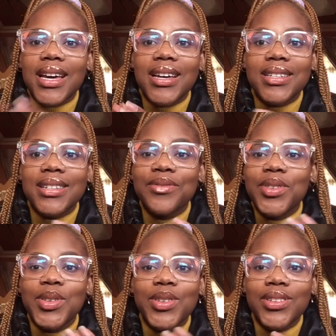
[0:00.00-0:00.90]
guys. If
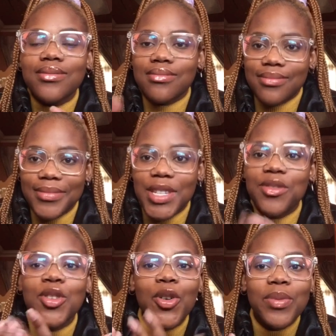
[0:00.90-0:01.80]
you
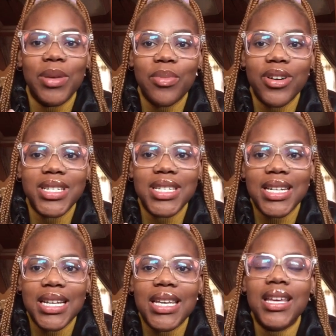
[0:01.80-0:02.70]
know me
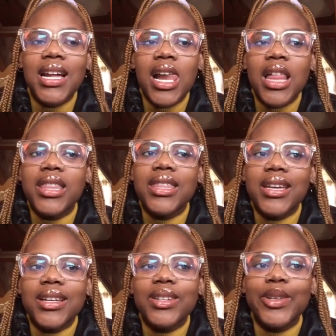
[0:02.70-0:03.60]
personally,
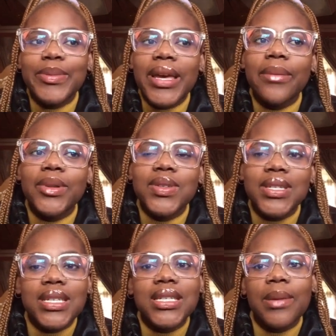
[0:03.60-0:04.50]
then you'll be able to
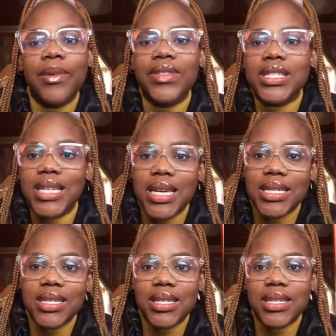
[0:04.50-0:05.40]
see some of the
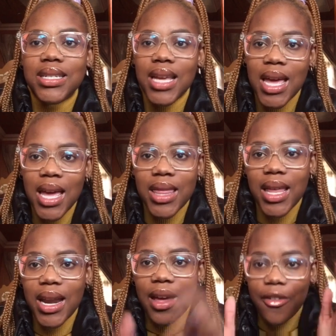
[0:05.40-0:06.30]
changes
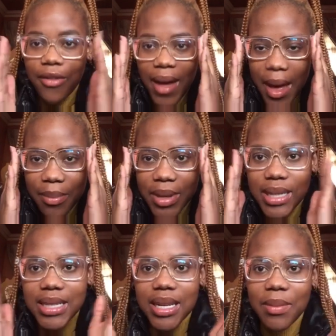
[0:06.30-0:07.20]
that have
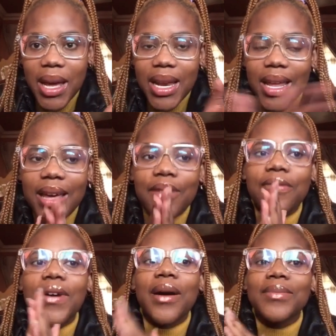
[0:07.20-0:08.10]
happened in my life.
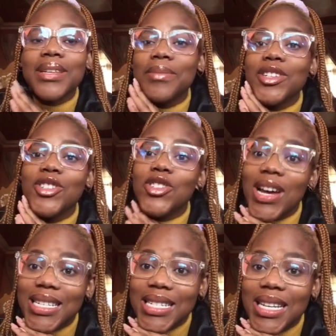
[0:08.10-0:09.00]
Some are
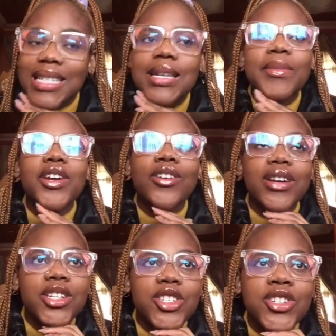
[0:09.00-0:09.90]
drastic, some are
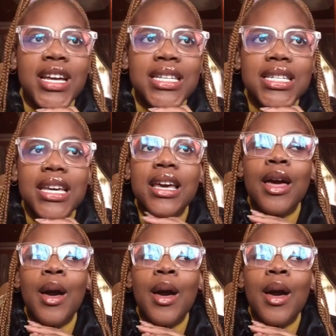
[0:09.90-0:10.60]
not as drastic,